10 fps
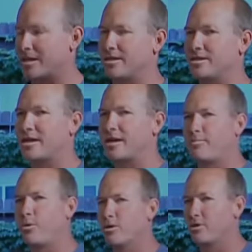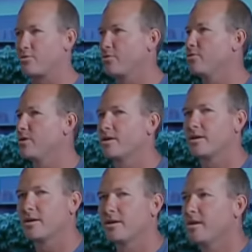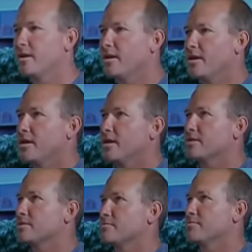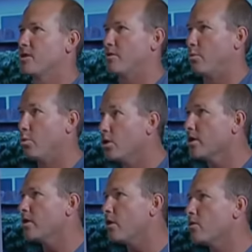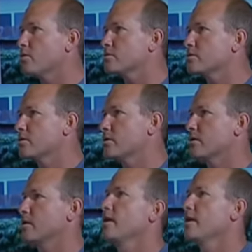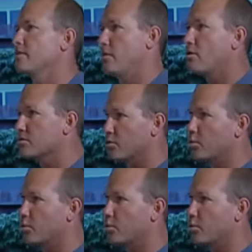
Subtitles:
and you gotta pull it through some wood holes in